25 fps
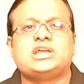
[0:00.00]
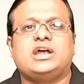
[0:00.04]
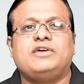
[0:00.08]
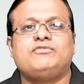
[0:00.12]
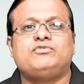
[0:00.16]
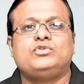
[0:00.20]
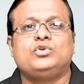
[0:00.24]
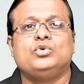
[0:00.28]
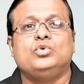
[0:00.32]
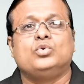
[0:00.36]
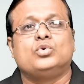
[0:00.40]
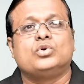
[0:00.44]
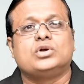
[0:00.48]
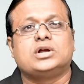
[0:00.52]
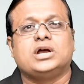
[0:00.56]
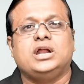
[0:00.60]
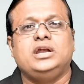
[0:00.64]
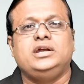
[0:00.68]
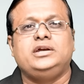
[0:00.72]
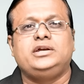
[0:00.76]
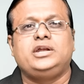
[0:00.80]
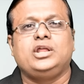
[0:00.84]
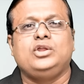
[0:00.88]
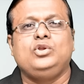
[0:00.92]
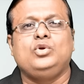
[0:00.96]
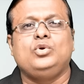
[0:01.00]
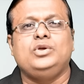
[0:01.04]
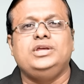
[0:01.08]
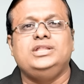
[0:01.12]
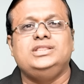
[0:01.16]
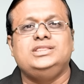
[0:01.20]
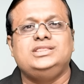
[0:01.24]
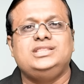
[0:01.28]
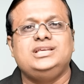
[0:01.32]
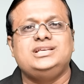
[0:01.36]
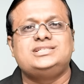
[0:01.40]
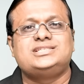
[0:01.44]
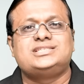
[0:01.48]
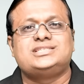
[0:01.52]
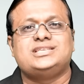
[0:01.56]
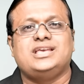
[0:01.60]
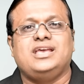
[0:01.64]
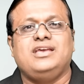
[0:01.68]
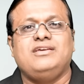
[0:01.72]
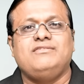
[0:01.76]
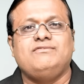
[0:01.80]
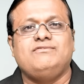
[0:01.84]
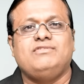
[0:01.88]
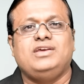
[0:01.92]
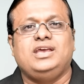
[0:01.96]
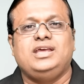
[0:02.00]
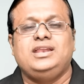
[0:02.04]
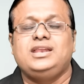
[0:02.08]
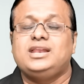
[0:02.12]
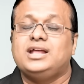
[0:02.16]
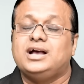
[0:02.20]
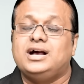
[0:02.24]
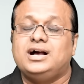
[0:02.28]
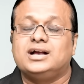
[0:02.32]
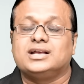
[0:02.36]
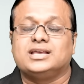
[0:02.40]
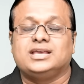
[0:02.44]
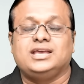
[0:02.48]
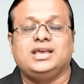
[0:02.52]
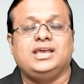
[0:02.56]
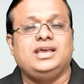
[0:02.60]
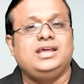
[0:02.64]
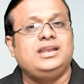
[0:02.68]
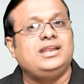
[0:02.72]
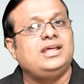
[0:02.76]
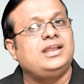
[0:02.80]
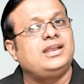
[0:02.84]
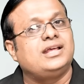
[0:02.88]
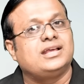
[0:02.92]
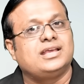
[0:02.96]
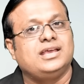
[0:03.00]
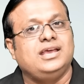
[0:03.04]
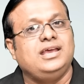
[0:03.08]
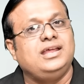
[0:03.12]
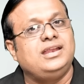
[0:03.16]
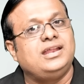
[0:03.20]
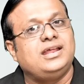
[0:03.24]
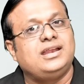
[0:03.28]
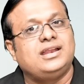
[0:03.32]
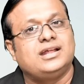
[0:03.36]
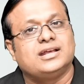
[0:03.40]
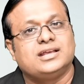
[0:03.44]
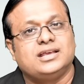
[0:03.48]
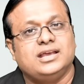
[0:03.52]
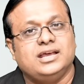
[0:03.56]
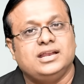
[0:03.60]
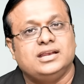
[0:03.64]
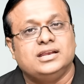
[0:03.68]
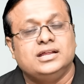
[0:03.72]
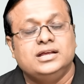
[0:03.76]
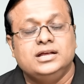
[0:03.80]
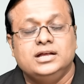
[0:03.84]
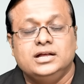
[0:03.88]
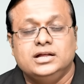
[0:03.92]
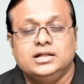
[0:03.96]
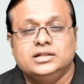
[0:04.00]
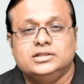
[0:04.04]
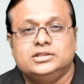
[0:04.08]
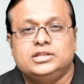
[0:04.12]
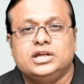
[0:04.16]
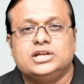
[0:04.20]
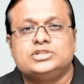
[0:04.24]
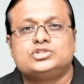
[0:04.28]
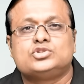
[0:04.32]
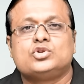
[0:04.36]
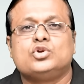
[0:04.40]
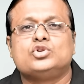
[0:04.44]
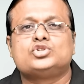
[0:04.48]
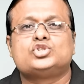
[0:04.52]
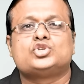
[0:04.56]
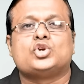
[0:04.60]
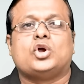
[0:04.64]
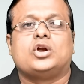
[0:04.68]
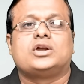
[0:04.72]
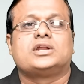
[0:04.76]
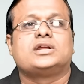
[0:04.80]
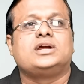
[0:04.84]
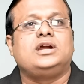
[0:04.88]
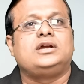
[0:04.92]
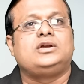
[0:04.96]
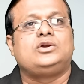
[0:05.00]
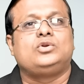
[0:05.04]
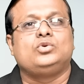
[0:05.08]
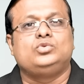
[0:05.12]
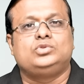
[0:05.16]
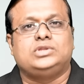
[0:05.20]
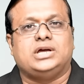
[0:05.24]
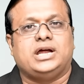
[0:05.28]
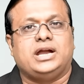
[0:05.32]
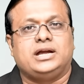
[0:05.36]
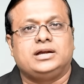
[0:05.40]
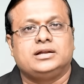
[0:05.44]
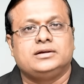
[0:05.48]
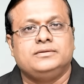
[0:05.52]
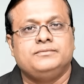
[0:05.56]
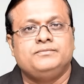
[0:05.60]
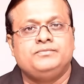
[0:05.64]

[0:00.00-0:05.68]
have to continue in the same vein again and again and again. There is no shortcut to that.